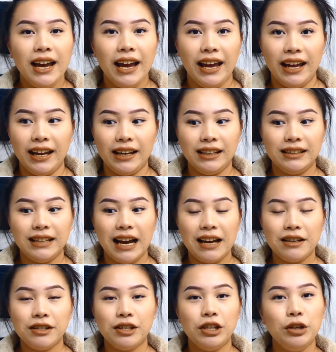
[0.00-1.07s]
And
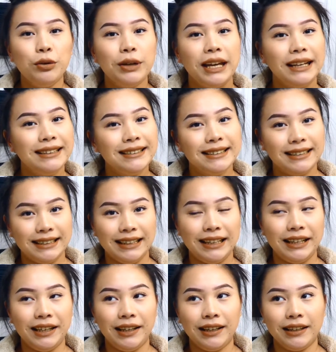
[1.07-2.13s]
as you can
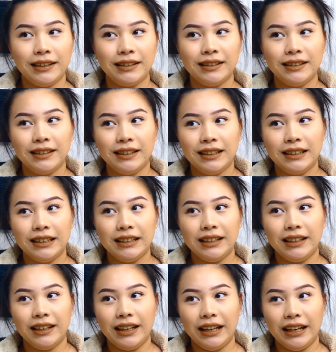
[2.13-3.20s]
see,
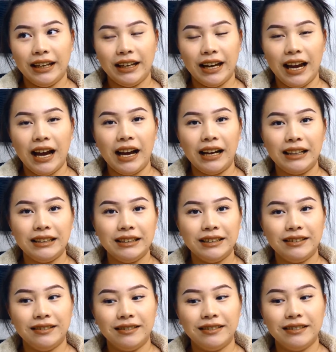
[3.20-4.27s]
it had
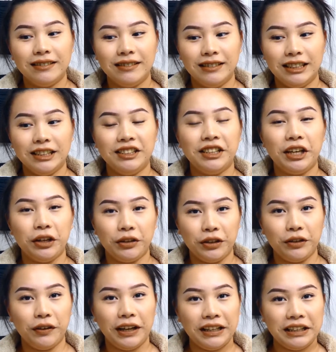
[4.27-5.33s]

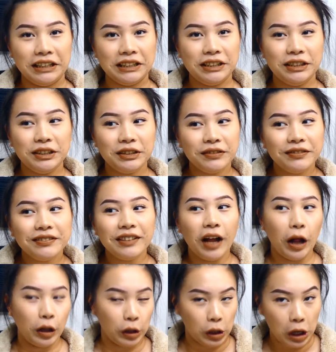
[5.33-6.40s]
deteriorated
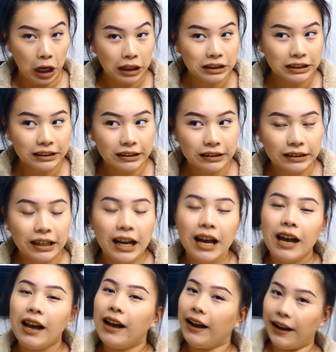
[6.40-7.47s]
a lot,
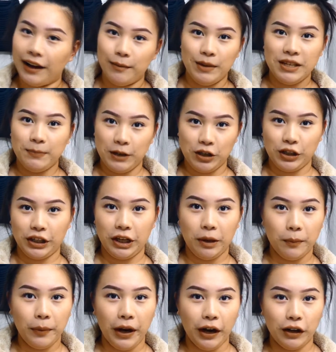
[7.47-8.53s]
especially
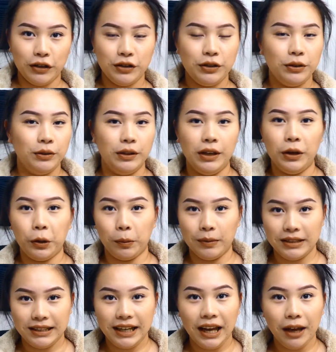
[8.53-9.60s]
compared to the
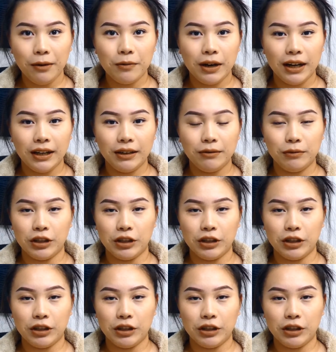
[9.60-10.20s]
Urban Decay one,